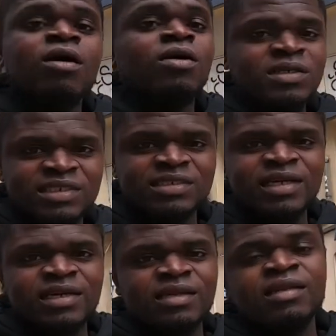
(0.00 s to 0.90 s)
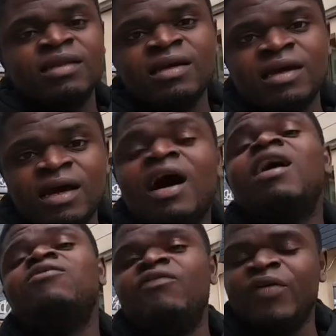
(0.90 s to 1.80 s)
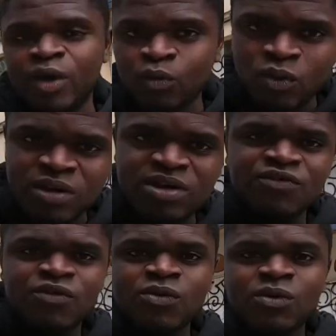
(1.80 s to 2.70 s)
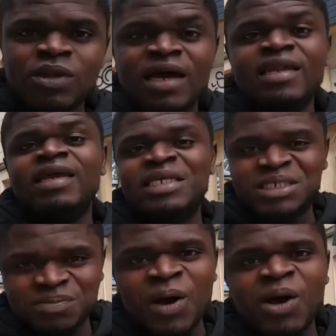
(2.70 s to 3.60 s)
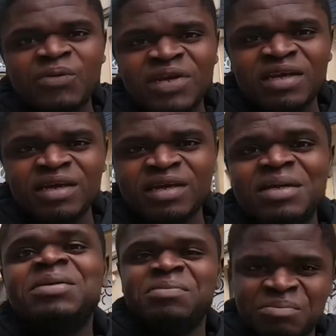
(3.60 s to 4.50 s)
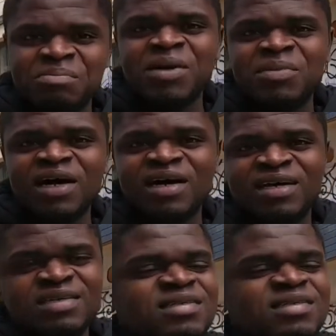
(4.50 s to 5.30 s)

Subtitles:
Until then, have a wonderful and inspiring day. Bye-bye.